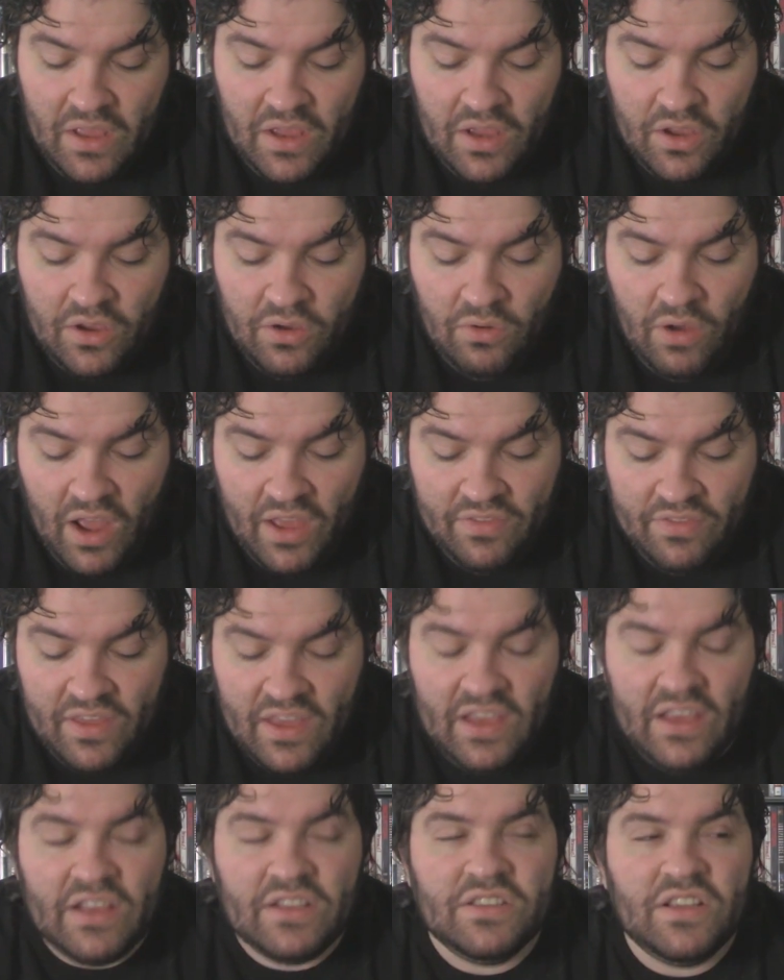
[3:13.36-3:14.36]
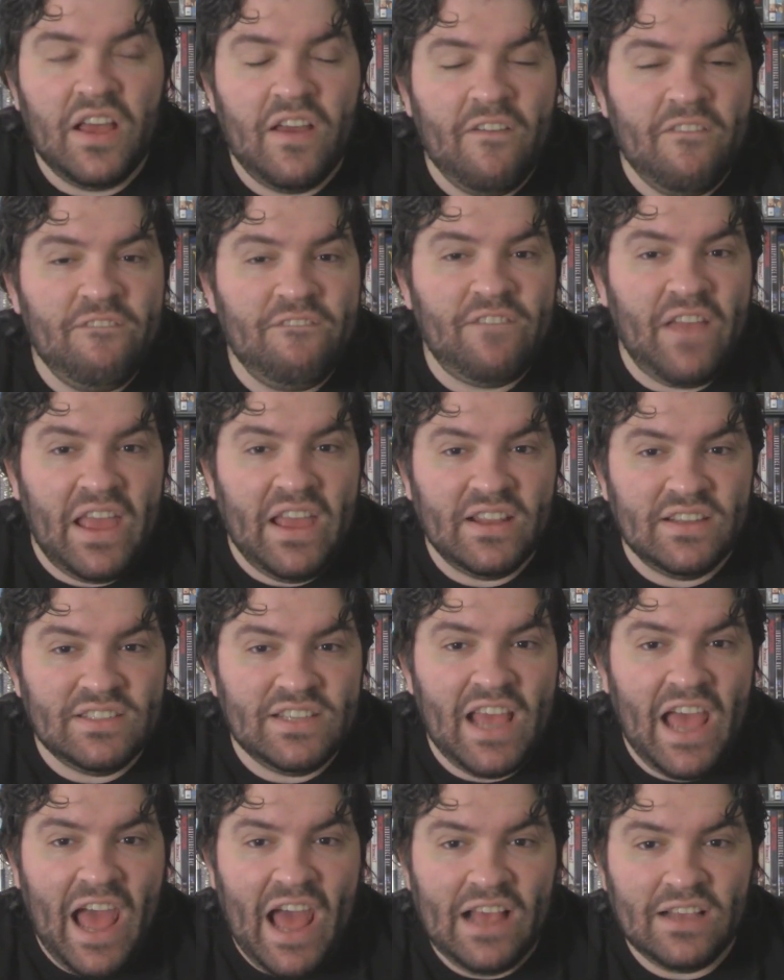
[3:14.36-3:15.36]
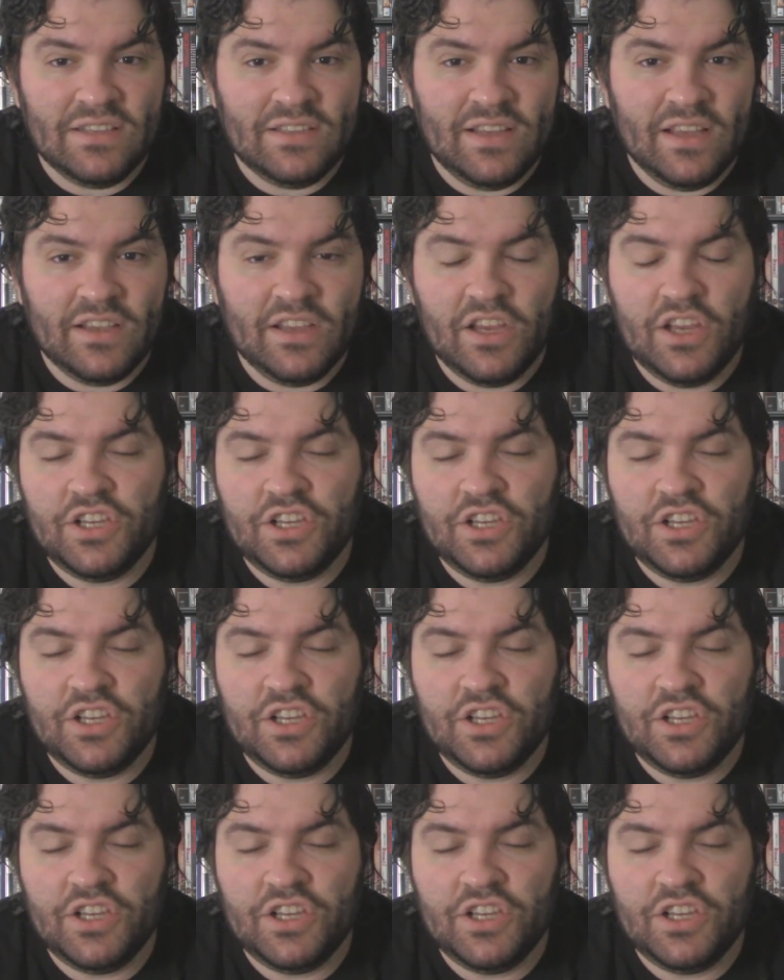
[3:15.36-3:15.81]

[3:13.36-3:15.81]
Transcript: who I think is fantastic.